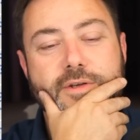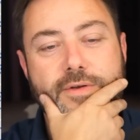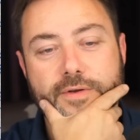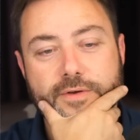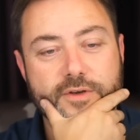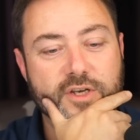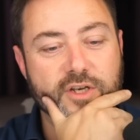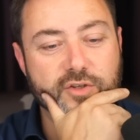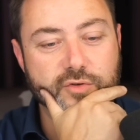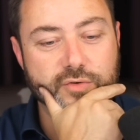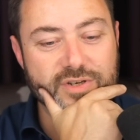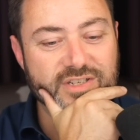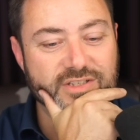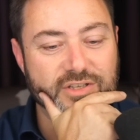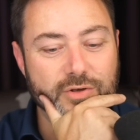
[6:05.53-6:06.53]

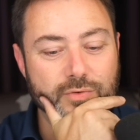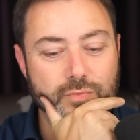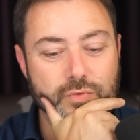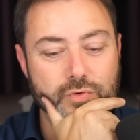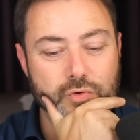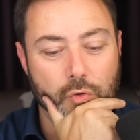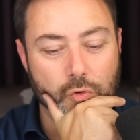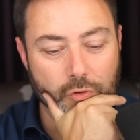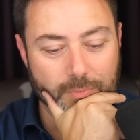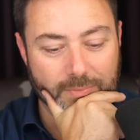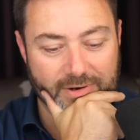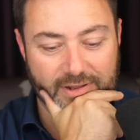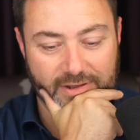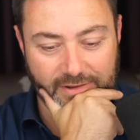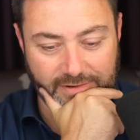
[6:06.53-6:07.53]
countries don't
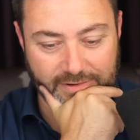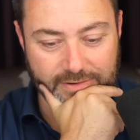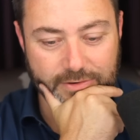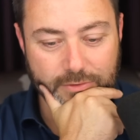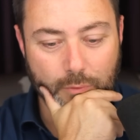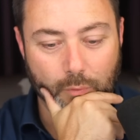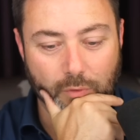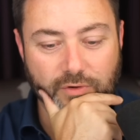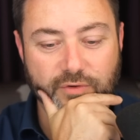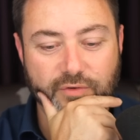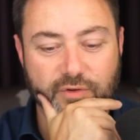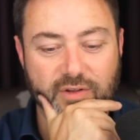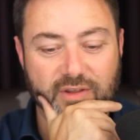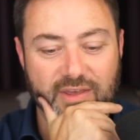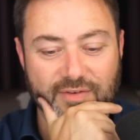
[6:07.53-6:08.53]
normally want to
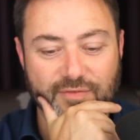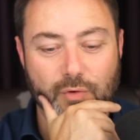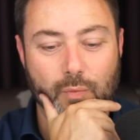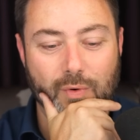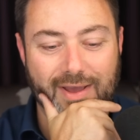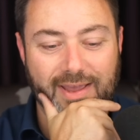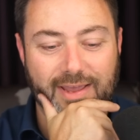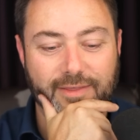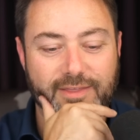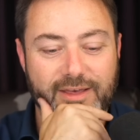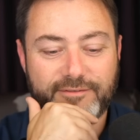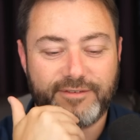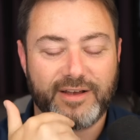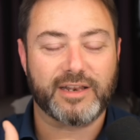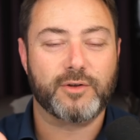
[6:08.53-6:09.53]
give away their
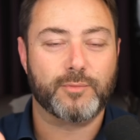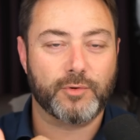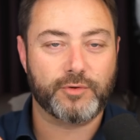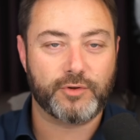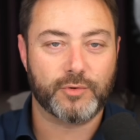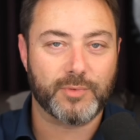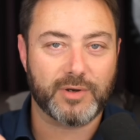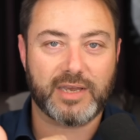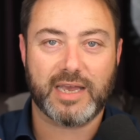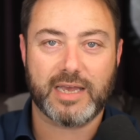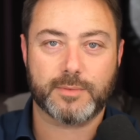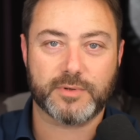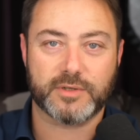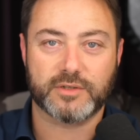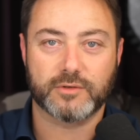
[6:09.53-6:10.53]
valuable human
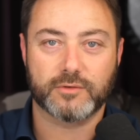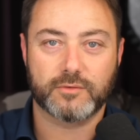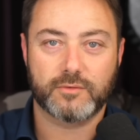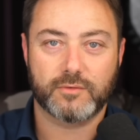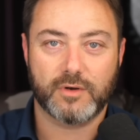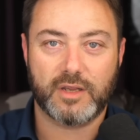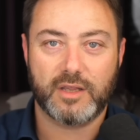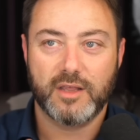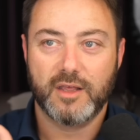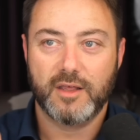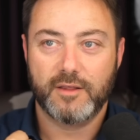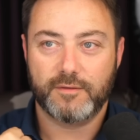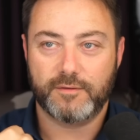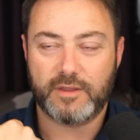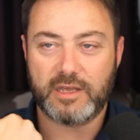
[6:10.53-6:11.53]
capital, right?
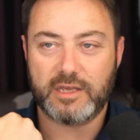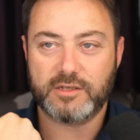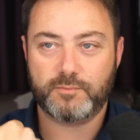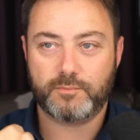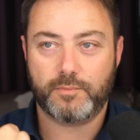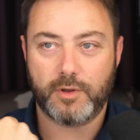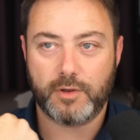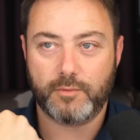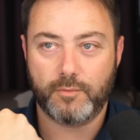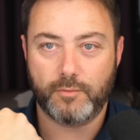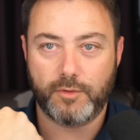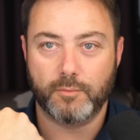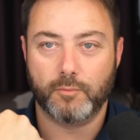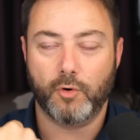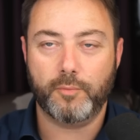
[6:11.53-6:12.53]
The
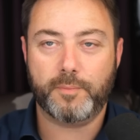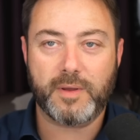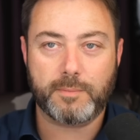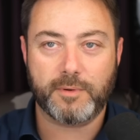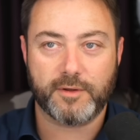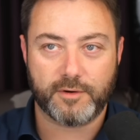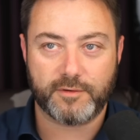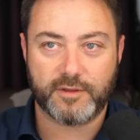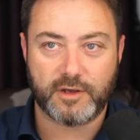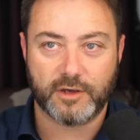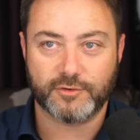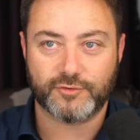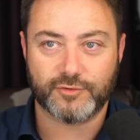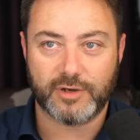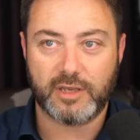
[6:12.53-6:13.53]
more people are in the
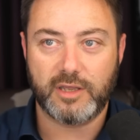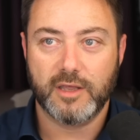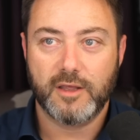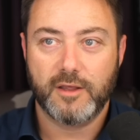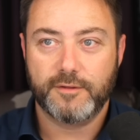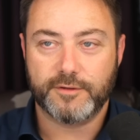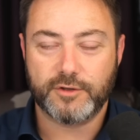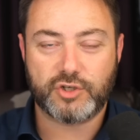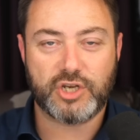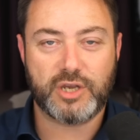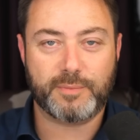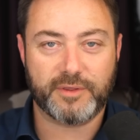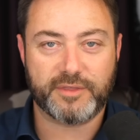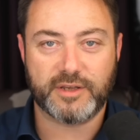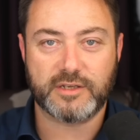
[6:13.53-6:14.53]
country, the
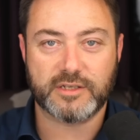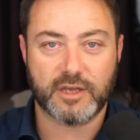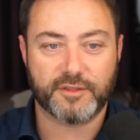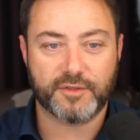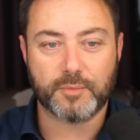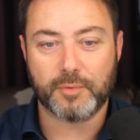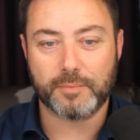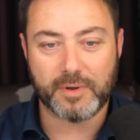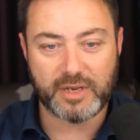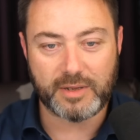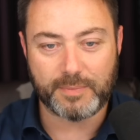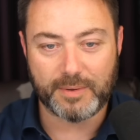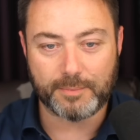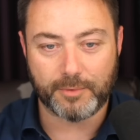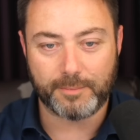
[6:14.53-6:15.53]
cheaper things are, the more money
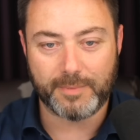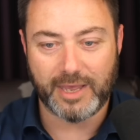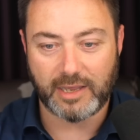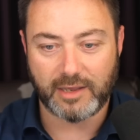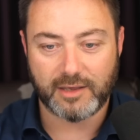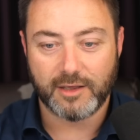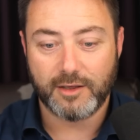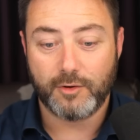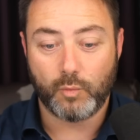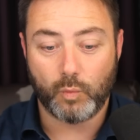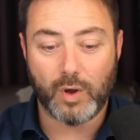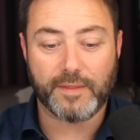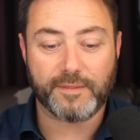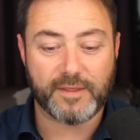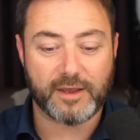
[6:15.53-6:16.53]
people make
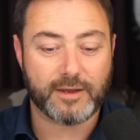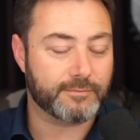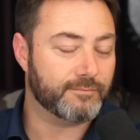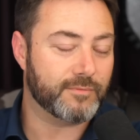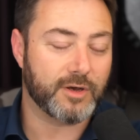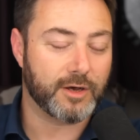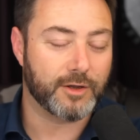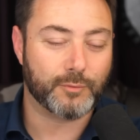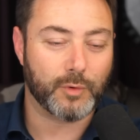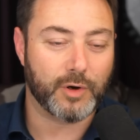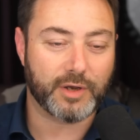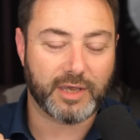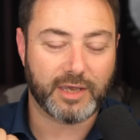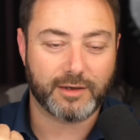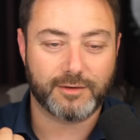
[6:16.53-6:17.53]
when they're
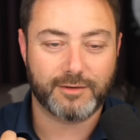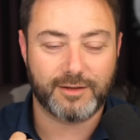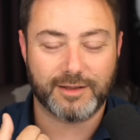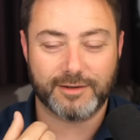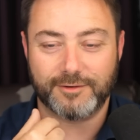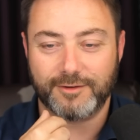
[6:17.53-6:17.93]
hardworking and